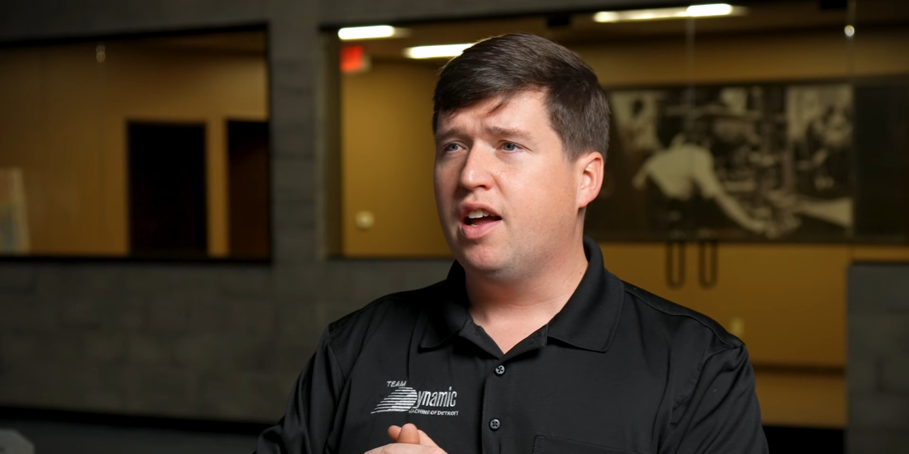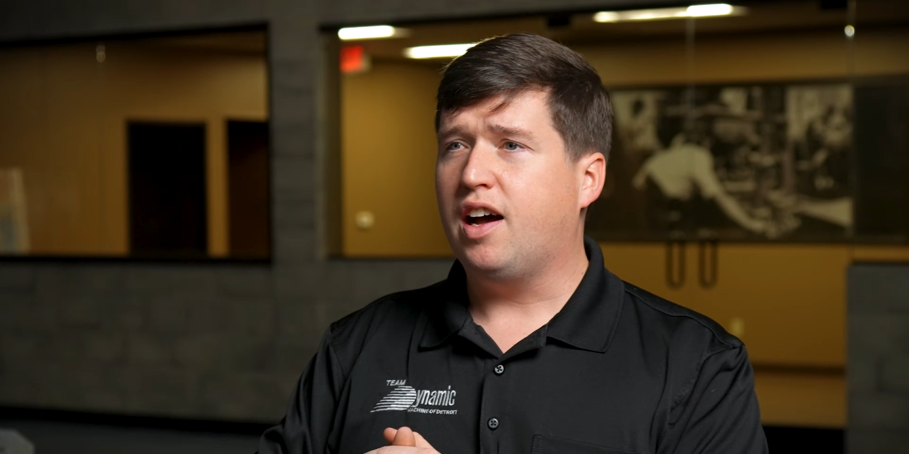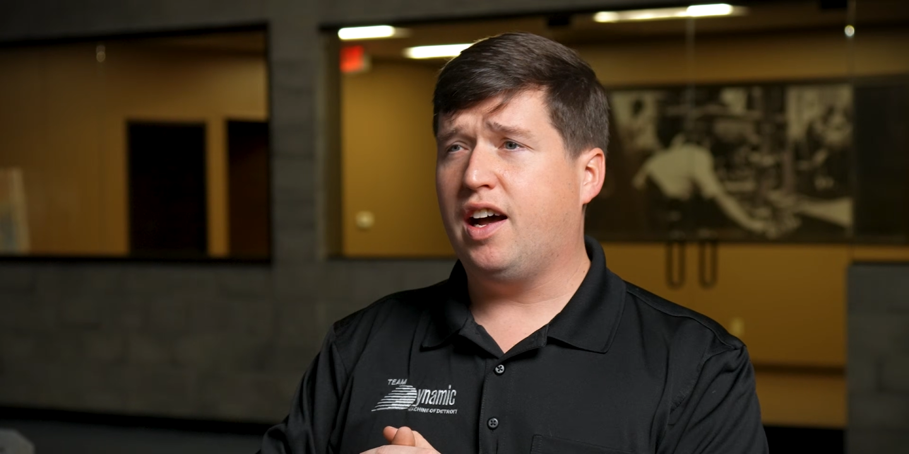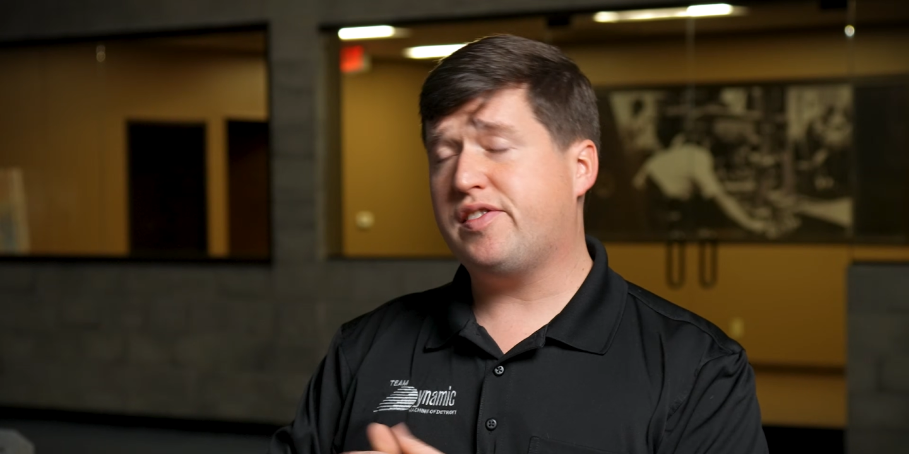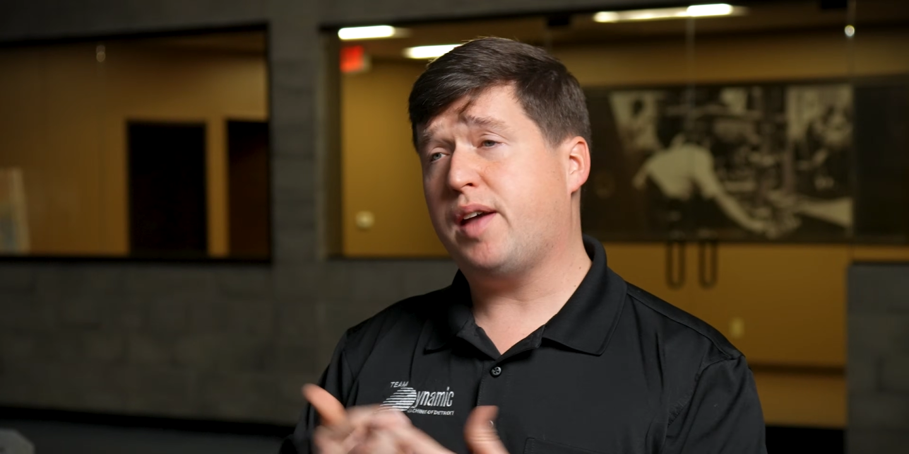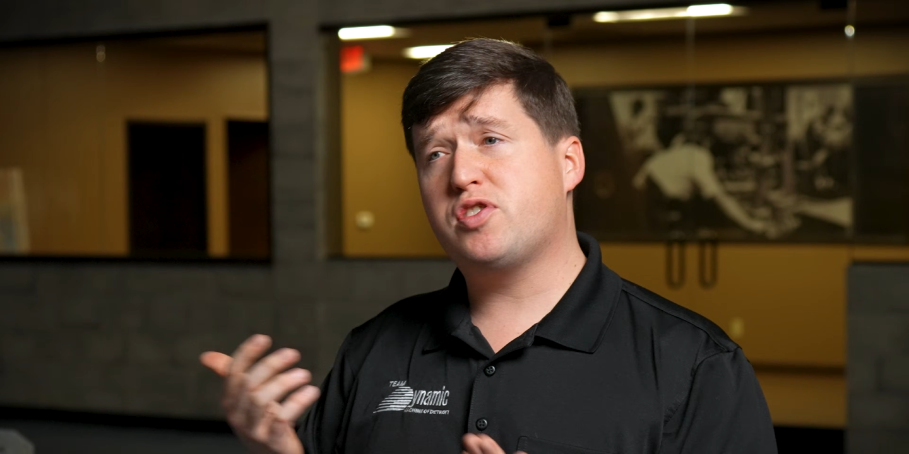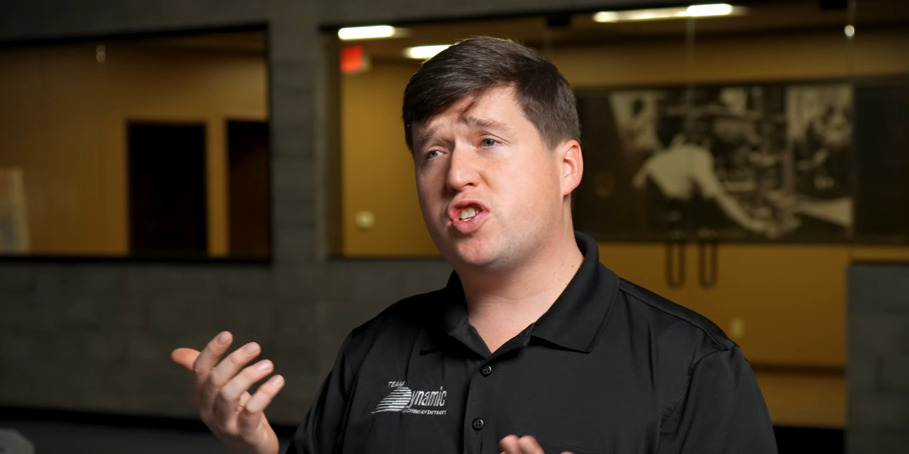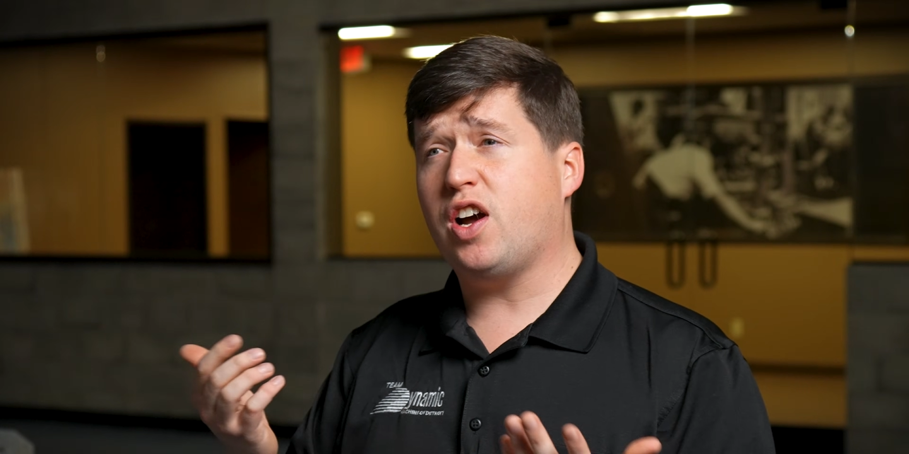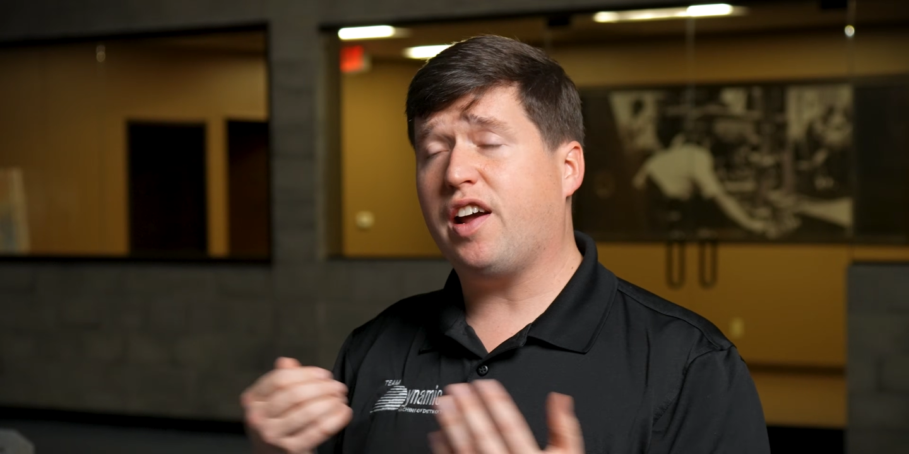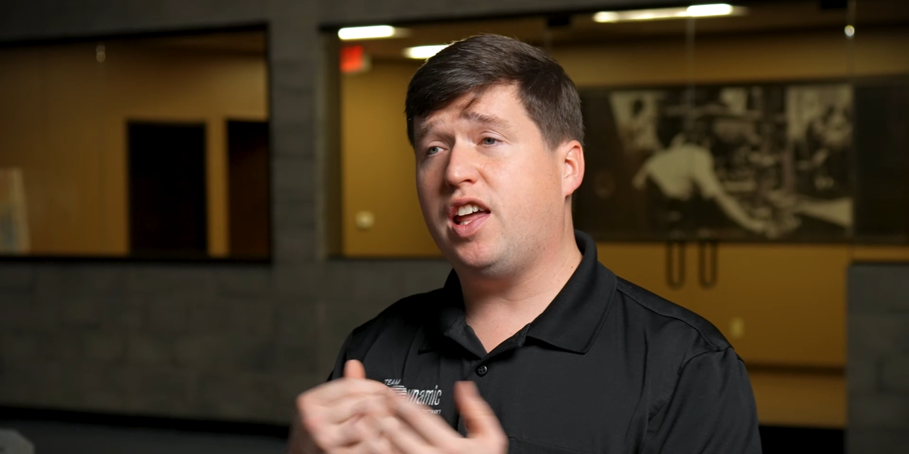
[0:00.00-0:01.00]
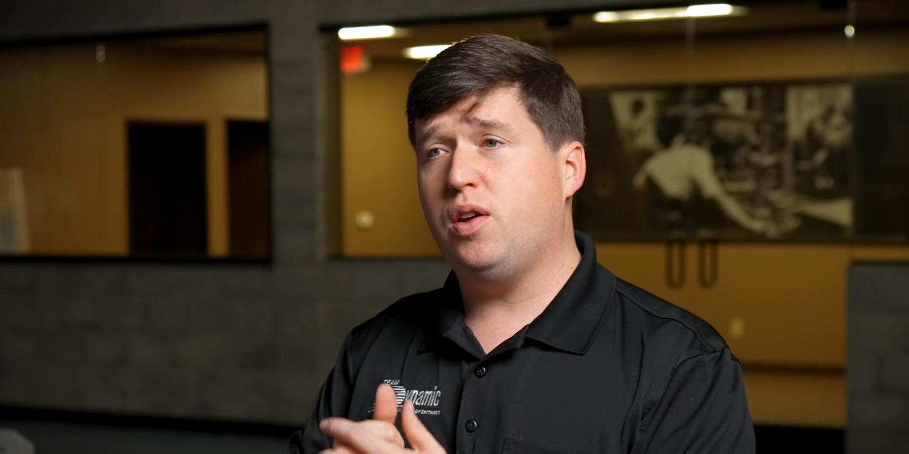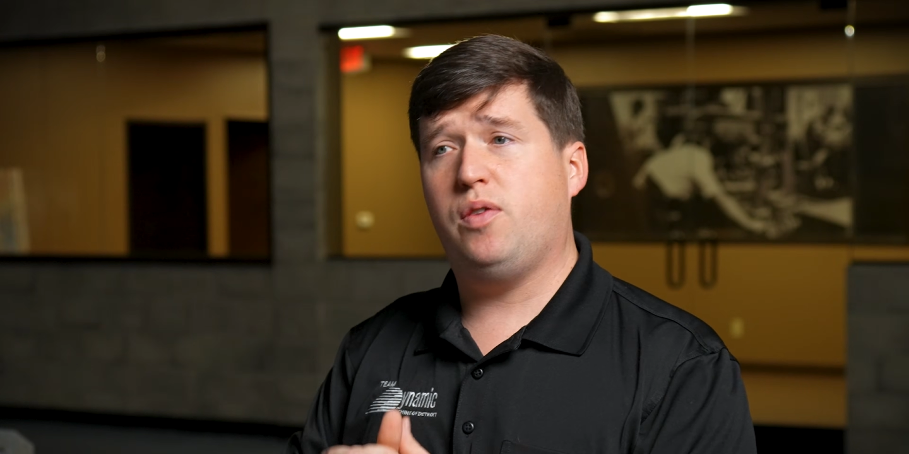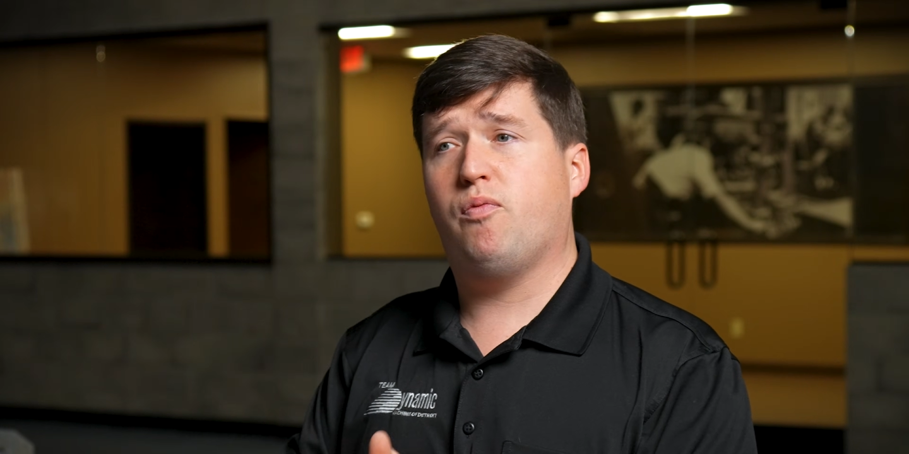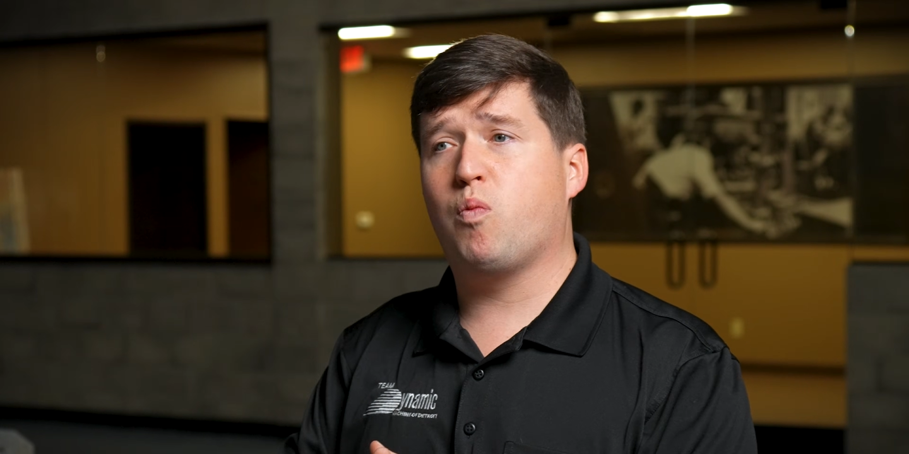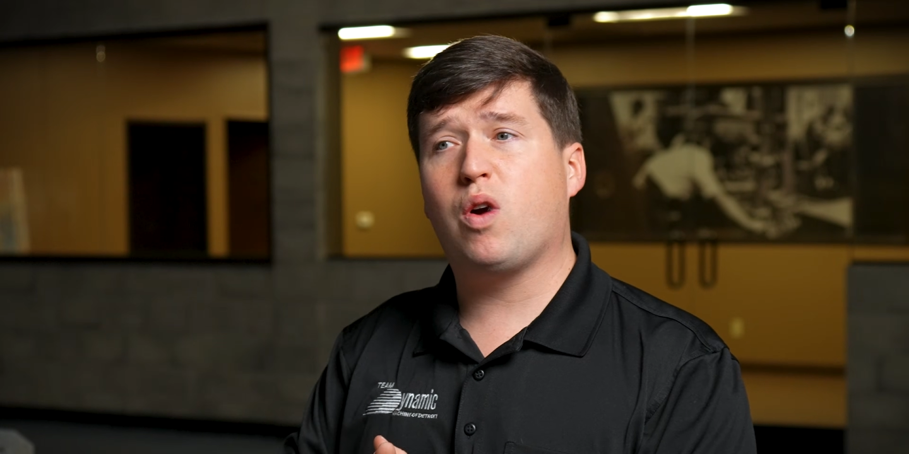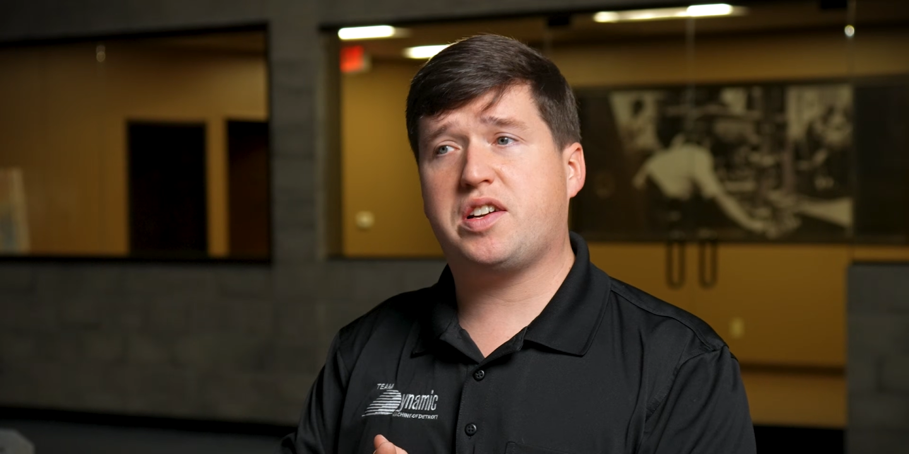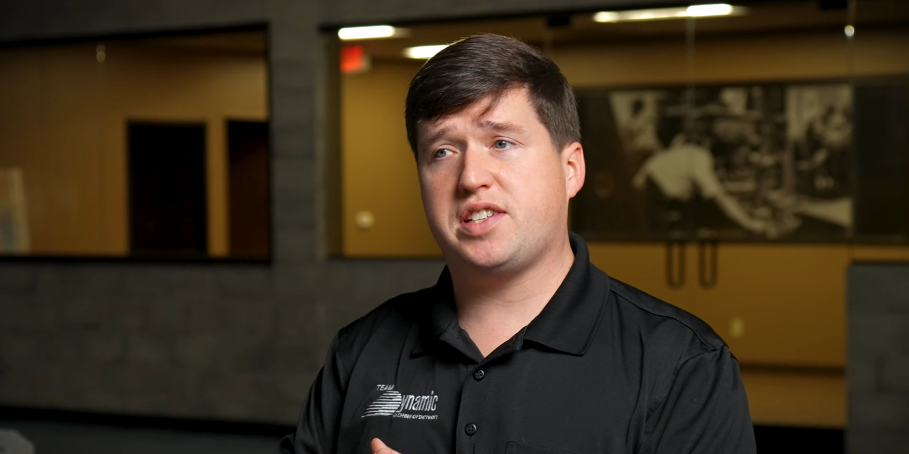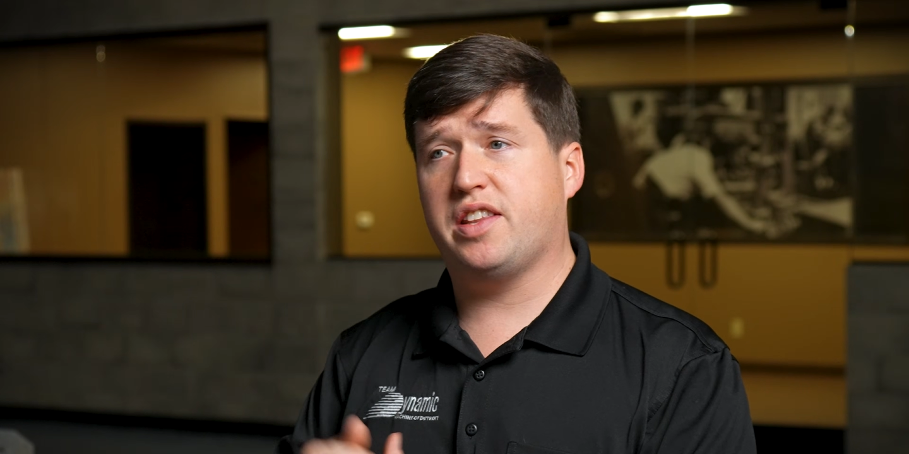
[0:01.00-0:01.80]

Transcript: uh, his name's Chuck. He works